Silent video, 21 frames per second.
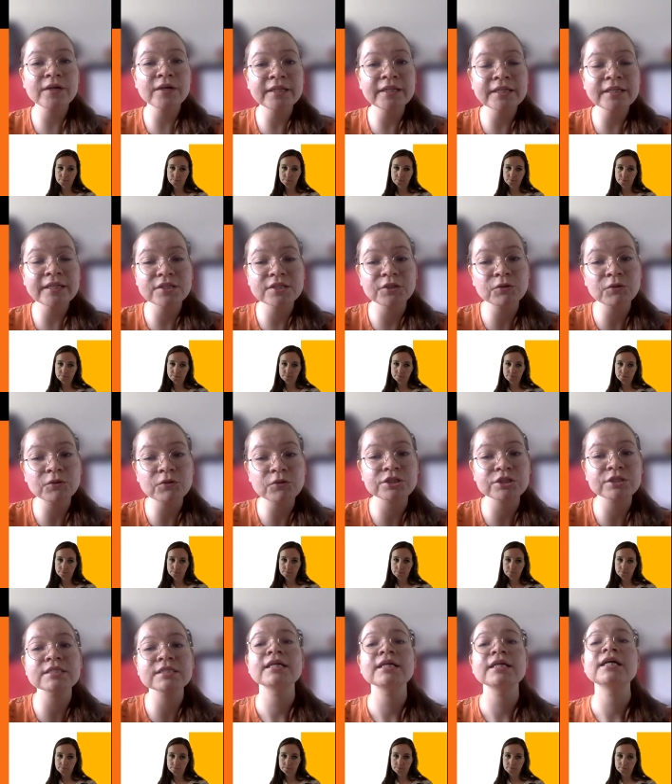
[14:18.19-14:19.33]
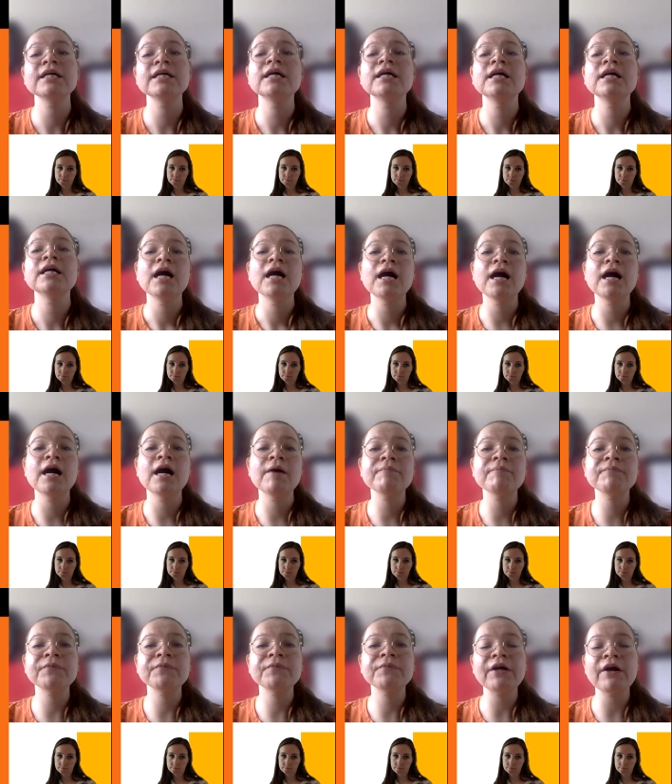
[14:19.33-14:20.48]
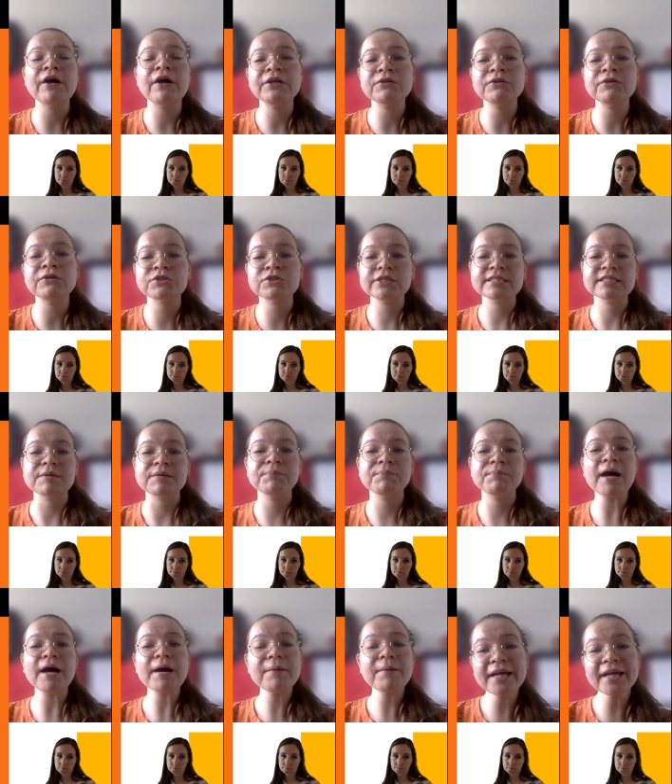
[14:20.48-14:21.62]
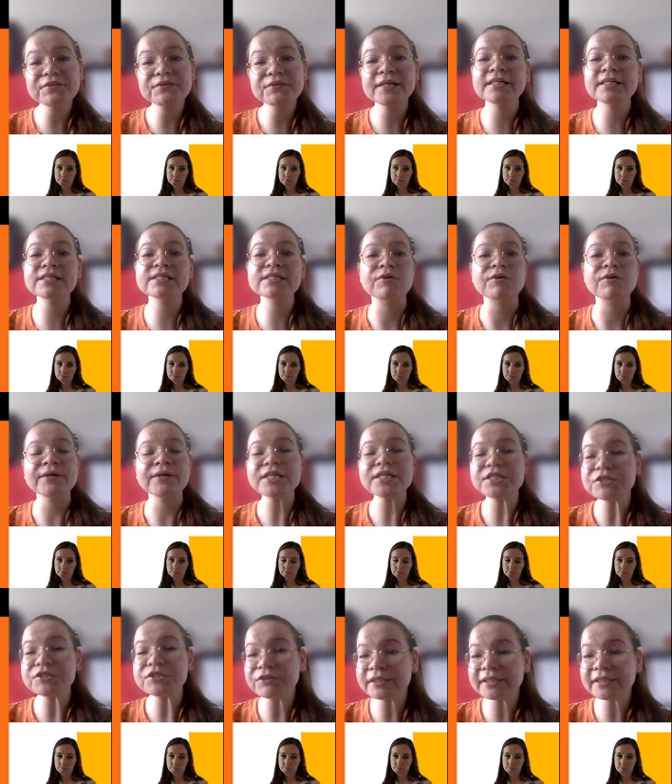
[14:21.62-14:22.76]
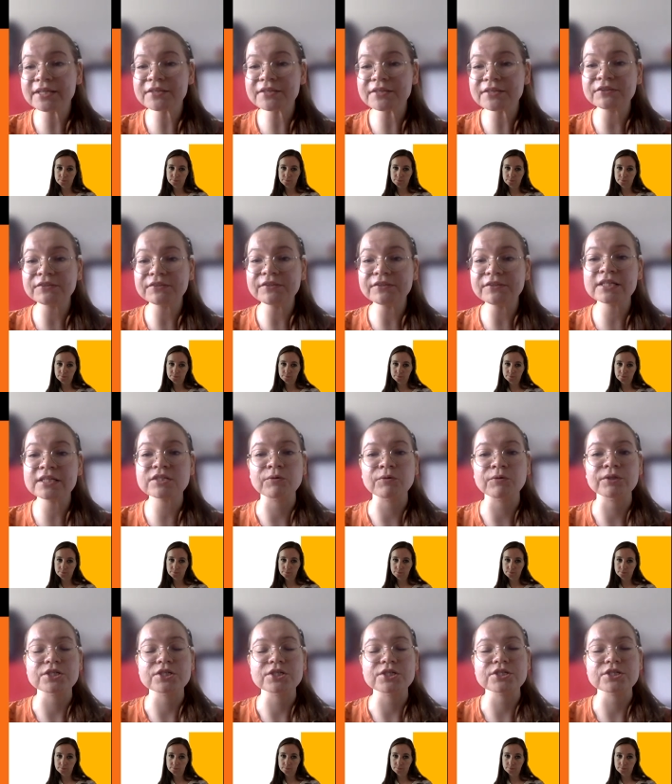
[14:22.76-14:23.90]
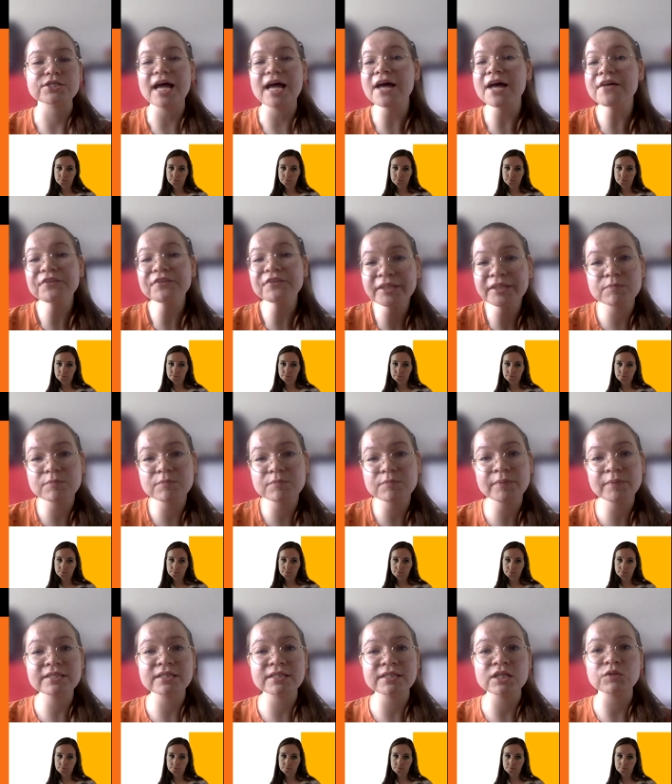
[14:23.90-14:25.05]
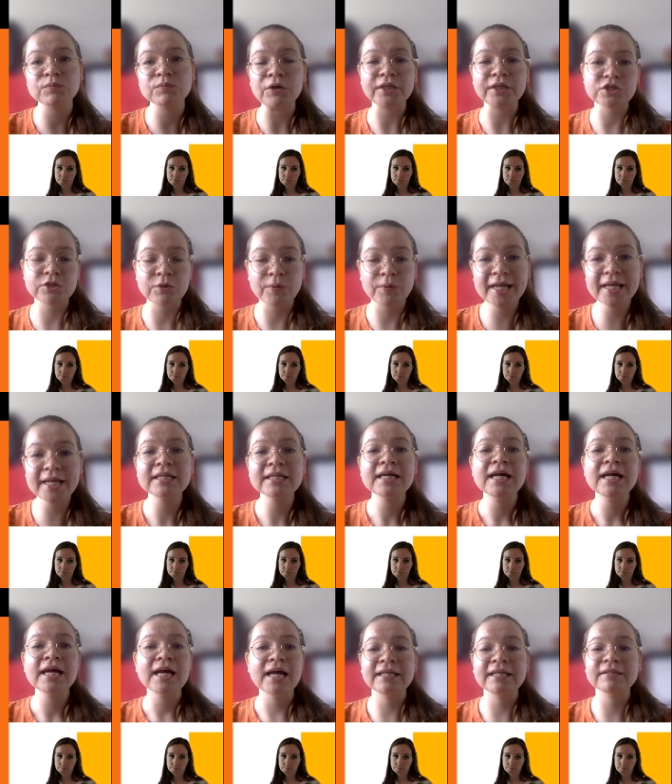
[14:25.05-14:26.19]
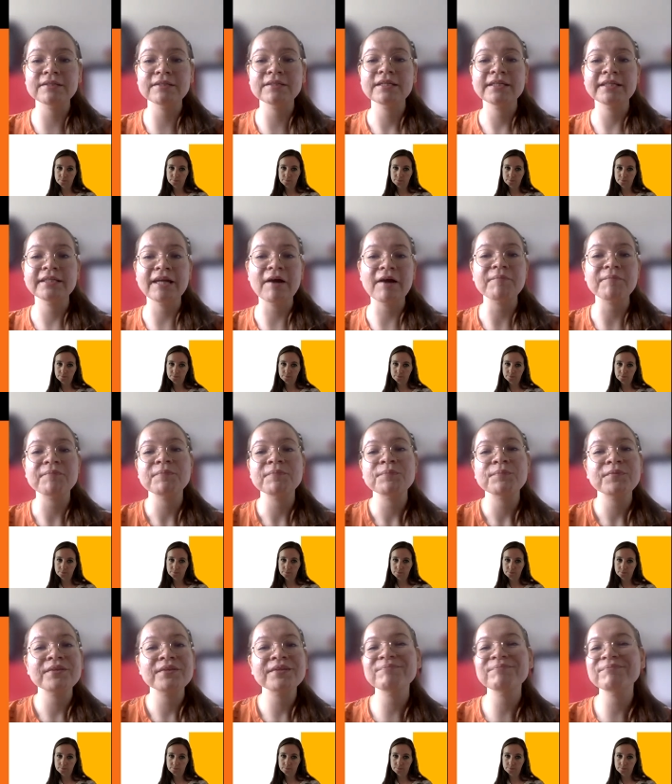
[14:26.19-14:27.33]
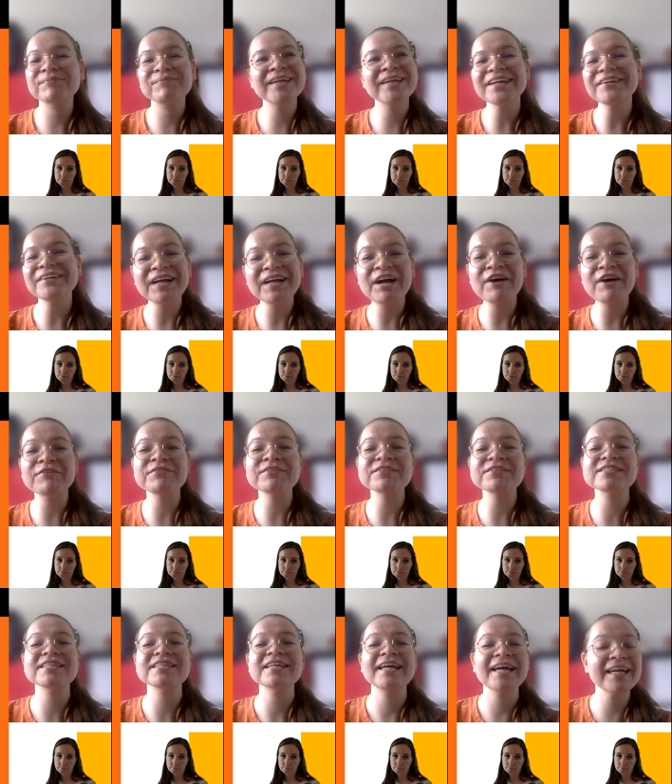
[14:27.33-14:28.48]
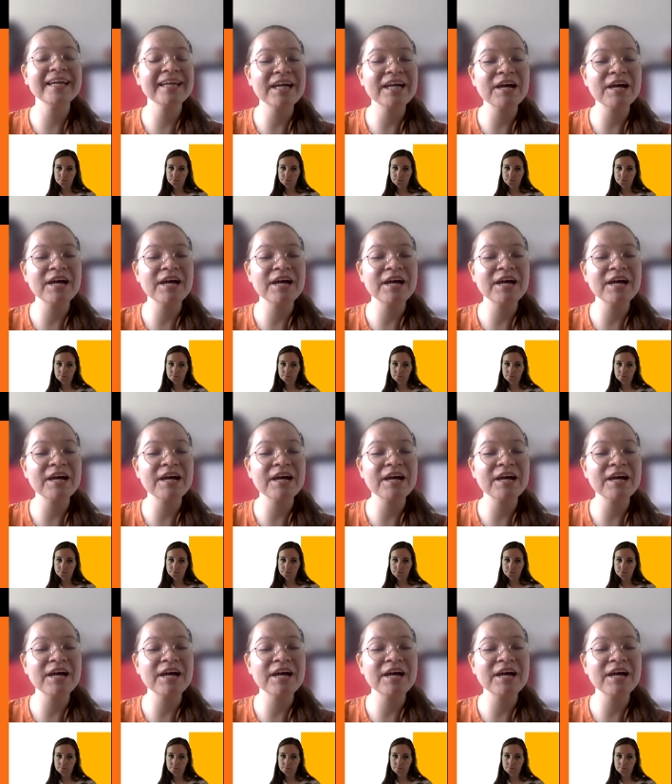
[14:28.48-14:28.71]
There are usually some pub gatherings or restaurant gatherings or just other meeting spaces where you can just go ahead and get around, hang out with other people.